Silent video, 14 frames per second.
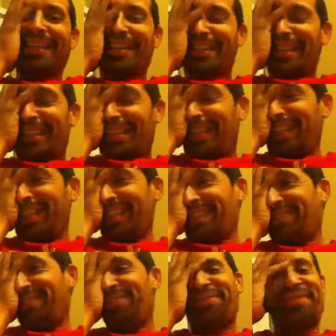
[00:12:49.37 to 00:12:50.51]
These
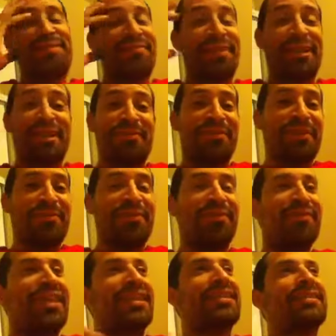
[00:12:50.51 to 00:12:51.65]
fucking people,
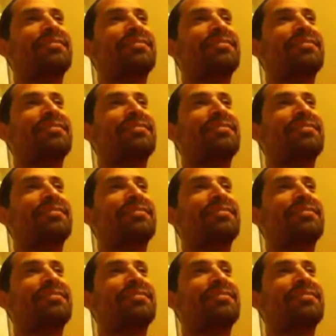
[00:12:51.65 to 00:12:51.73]
man.